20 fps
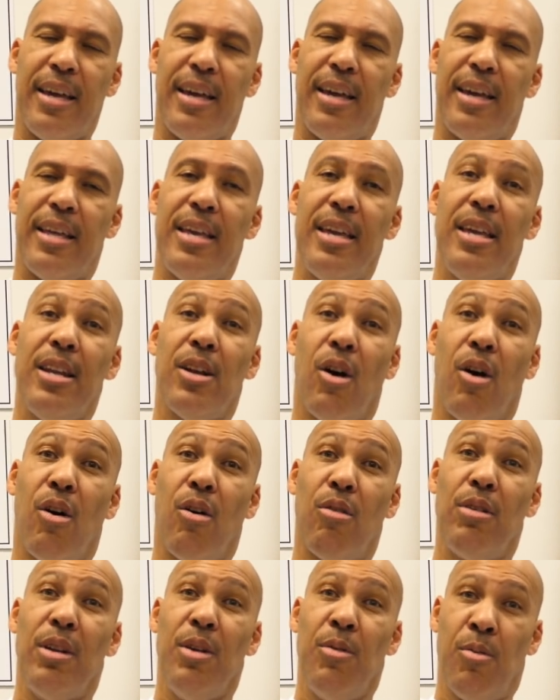And he the
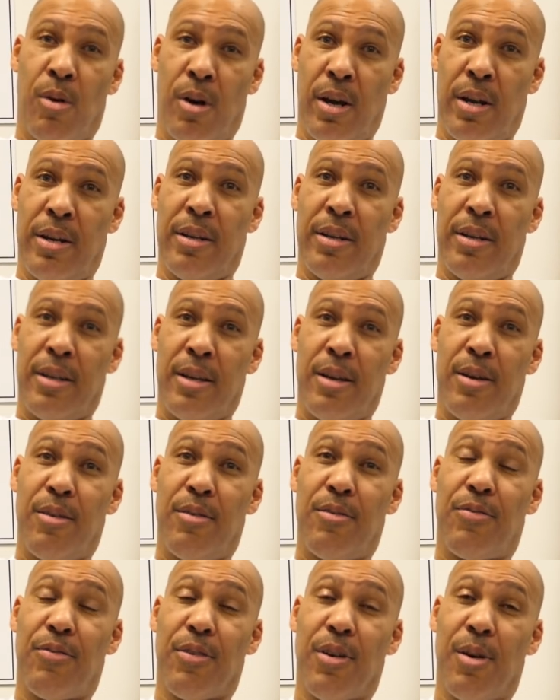only one
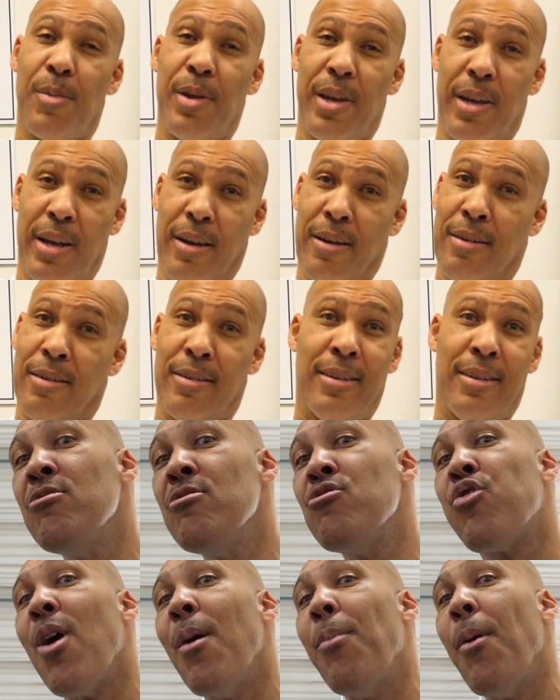from here.
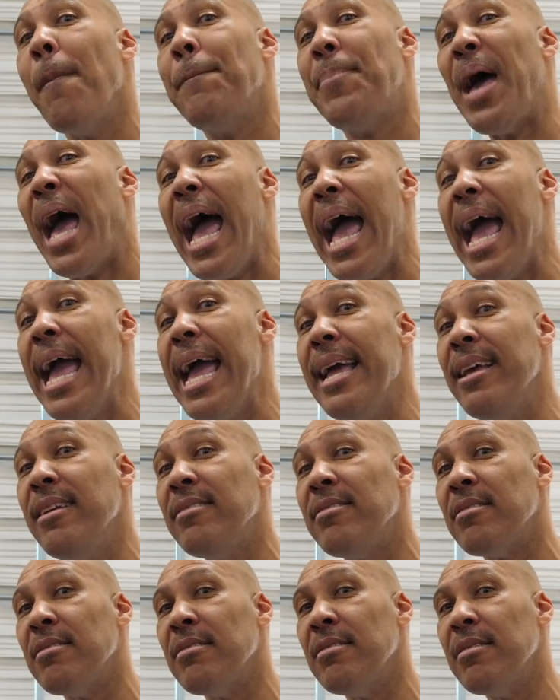Triple
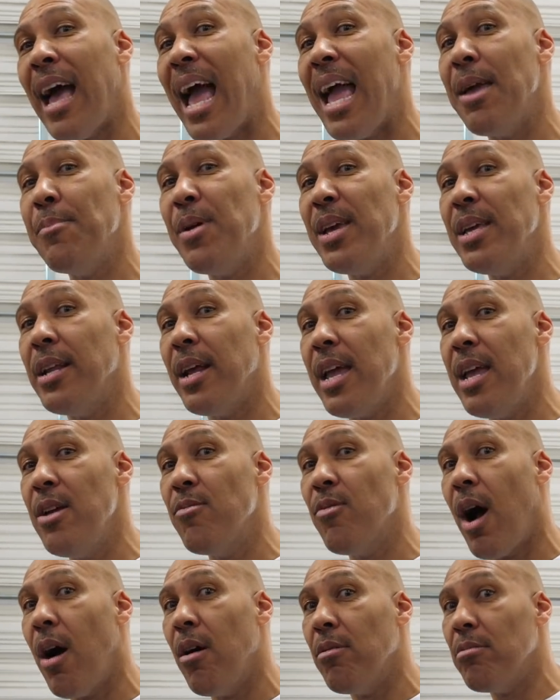B's! AB the
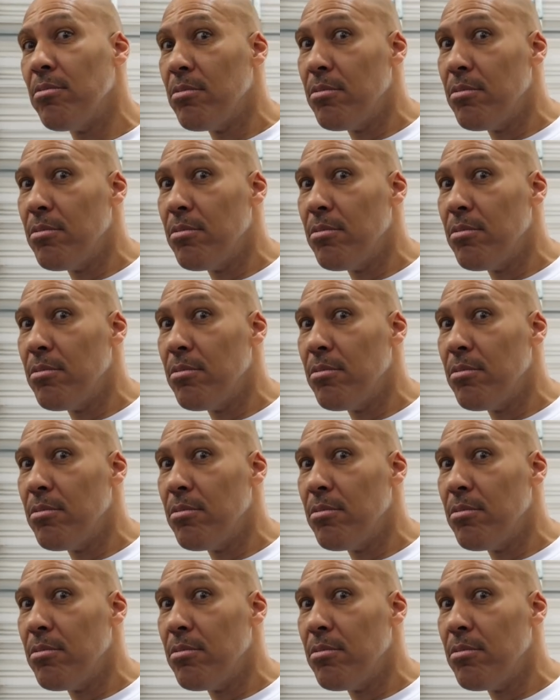hero.